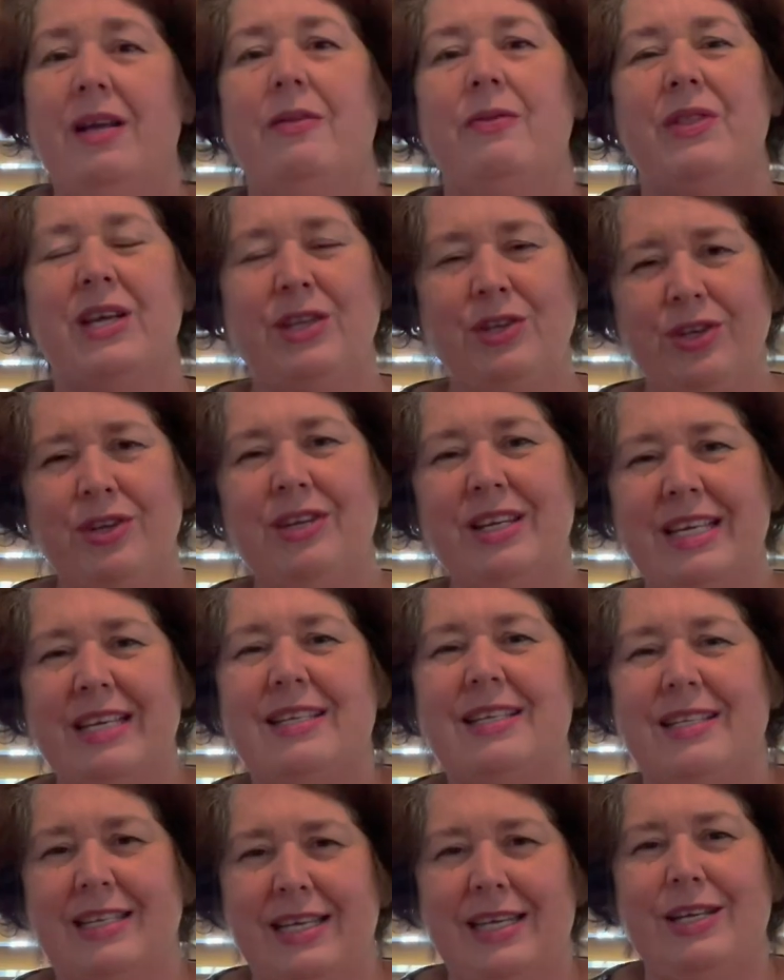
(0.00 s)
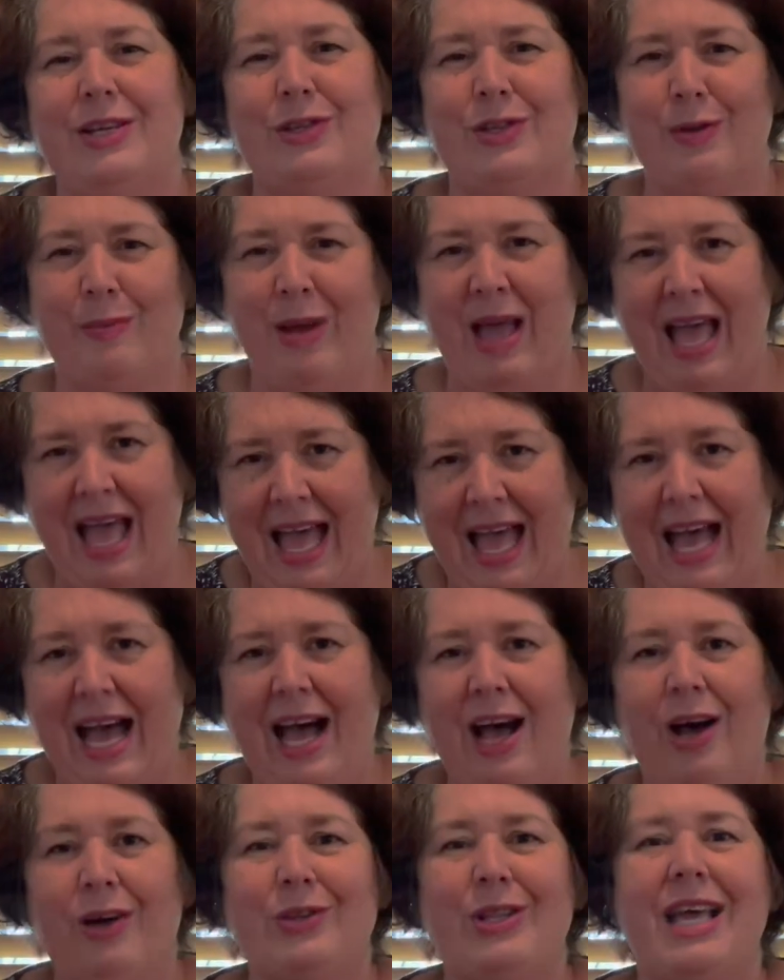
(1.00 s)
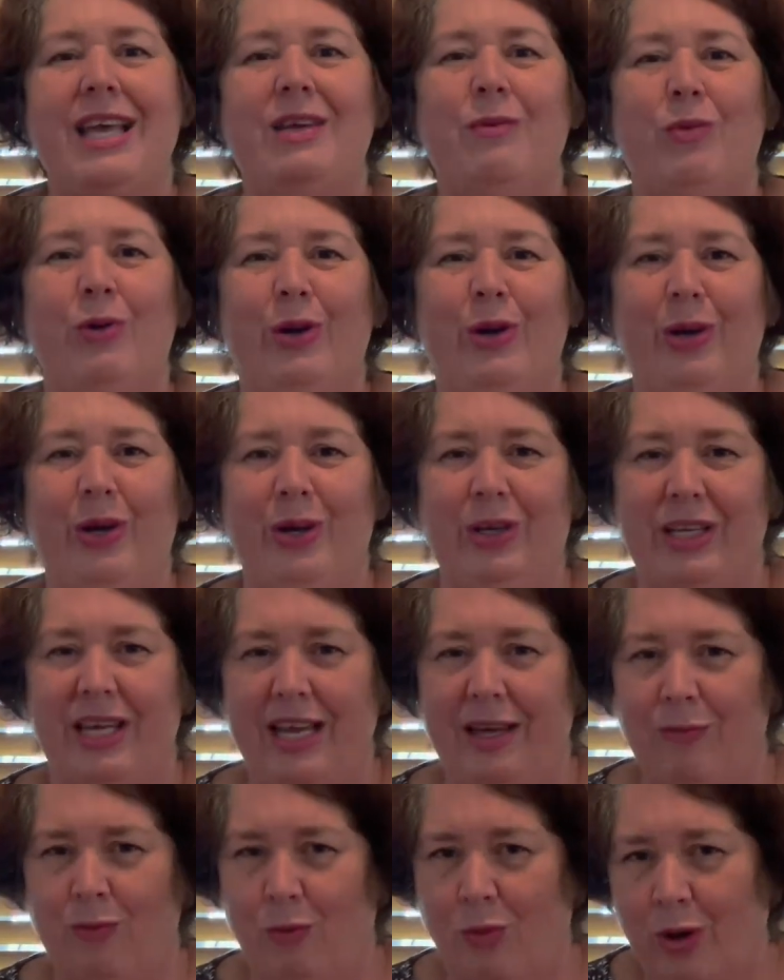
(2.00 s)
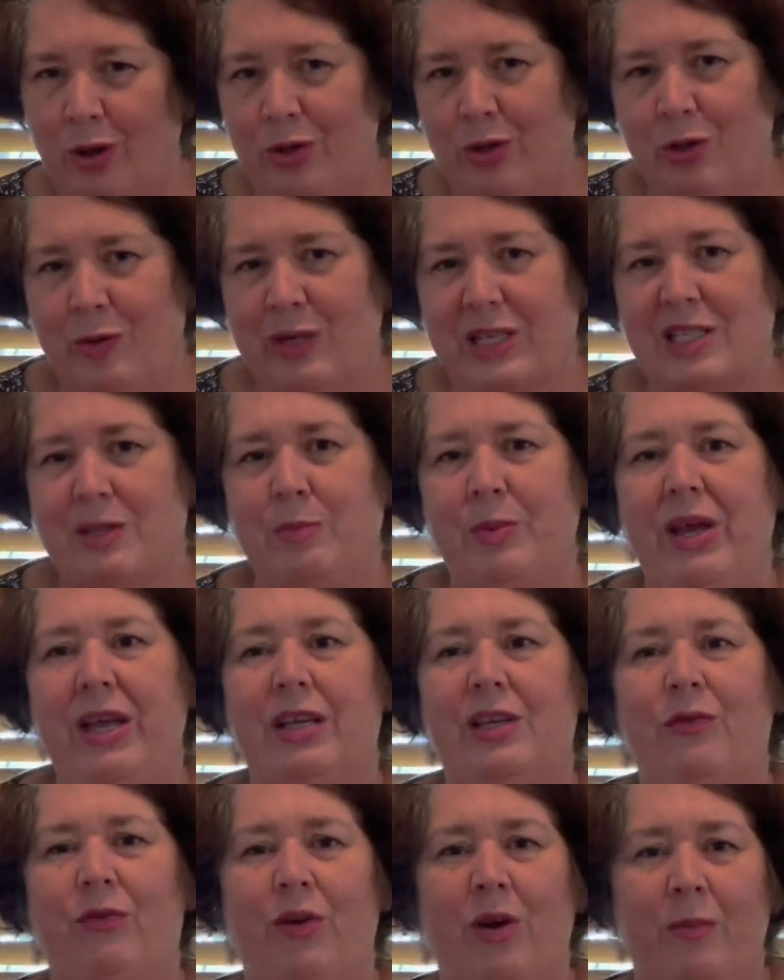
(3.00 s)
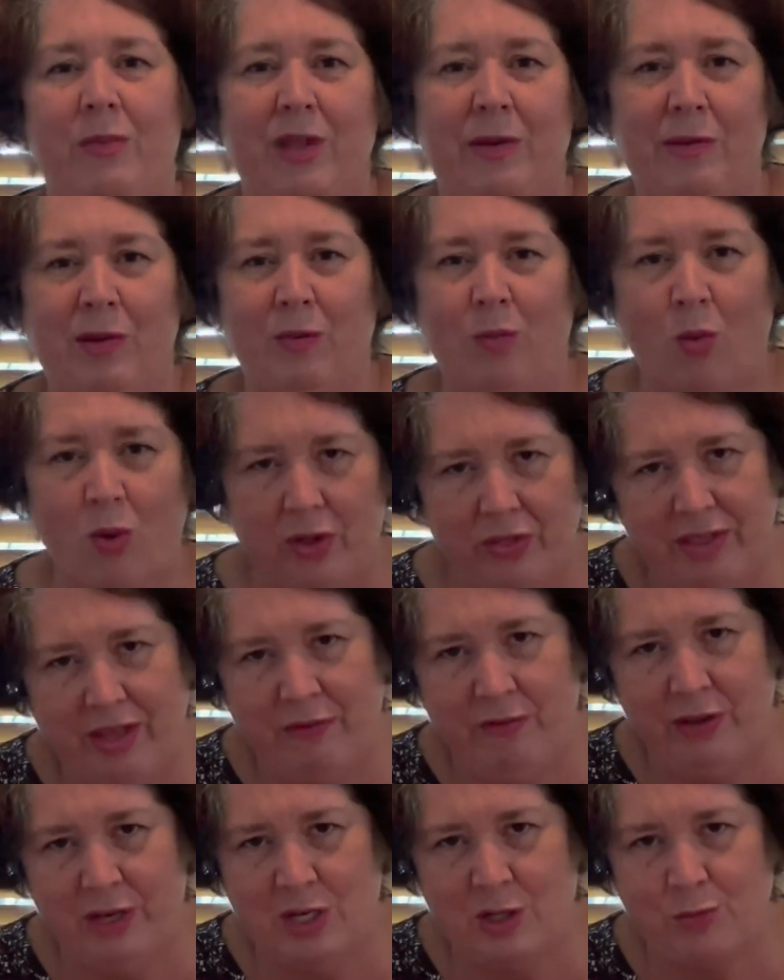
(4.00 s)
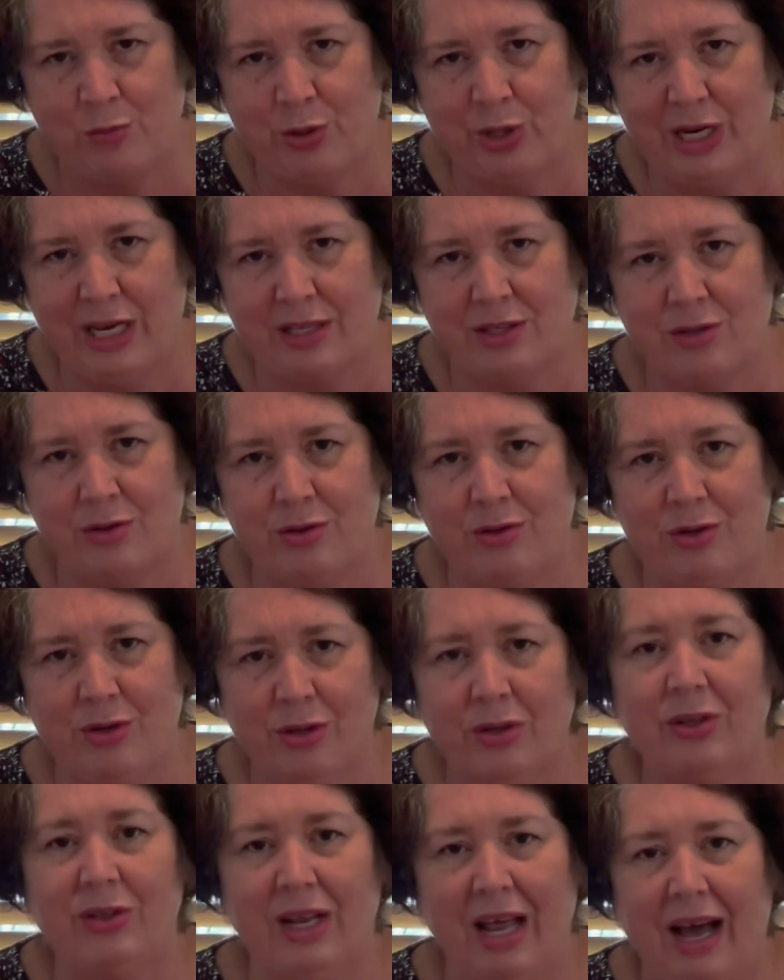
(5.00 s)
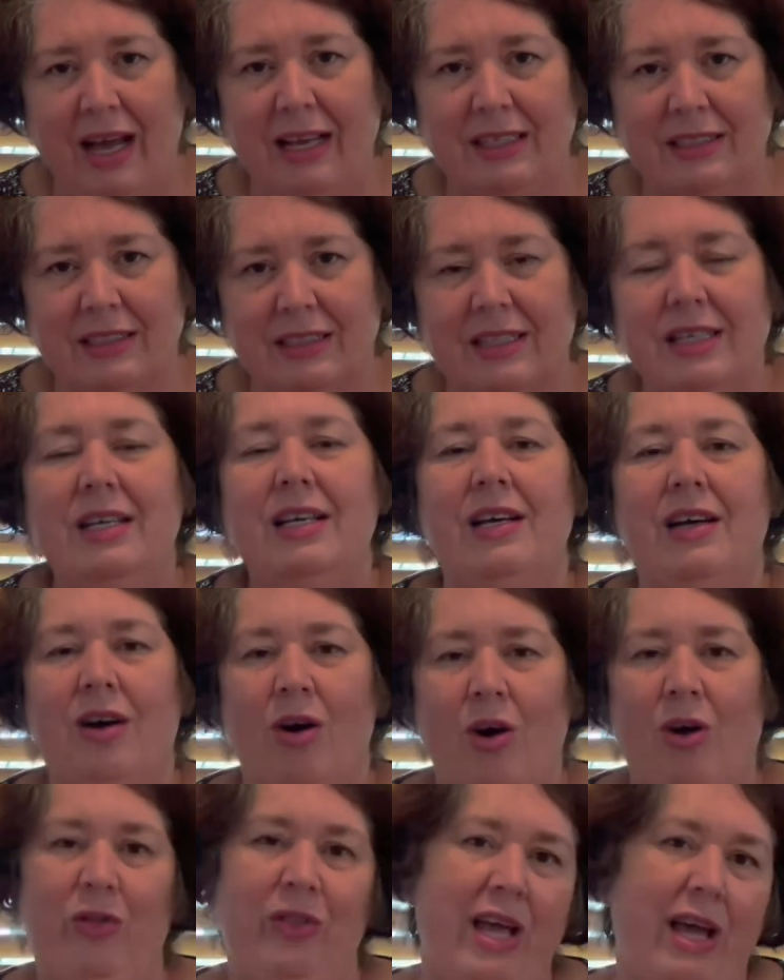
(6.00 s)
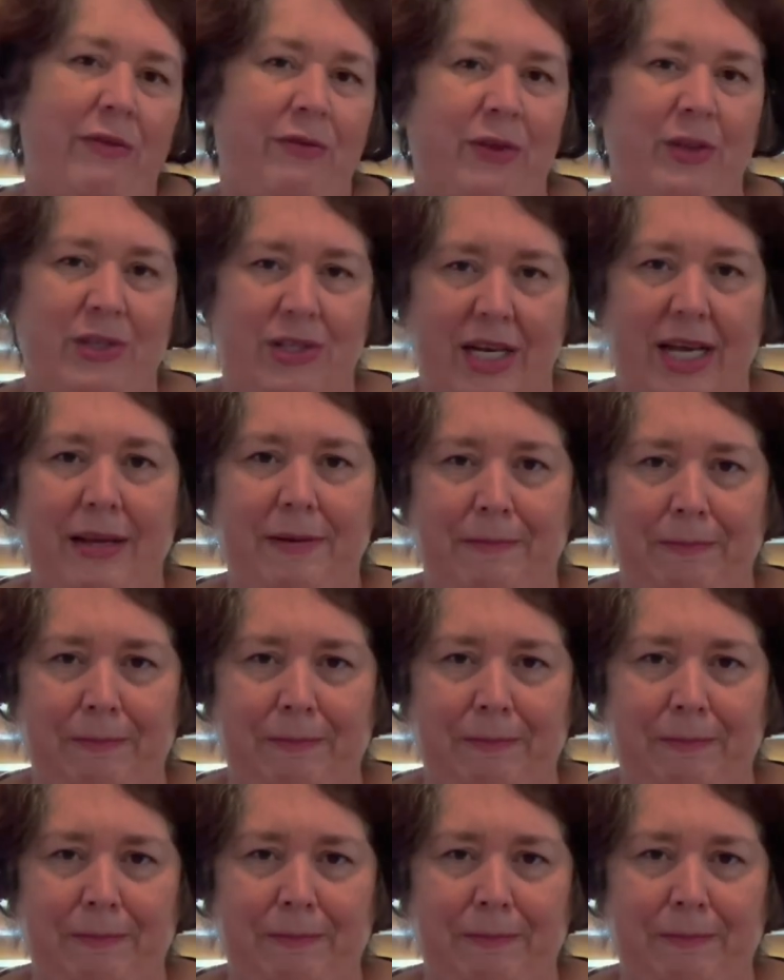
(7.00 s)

then you need to teach them how they work and what you expect from them and what their finished products would look like on that first day.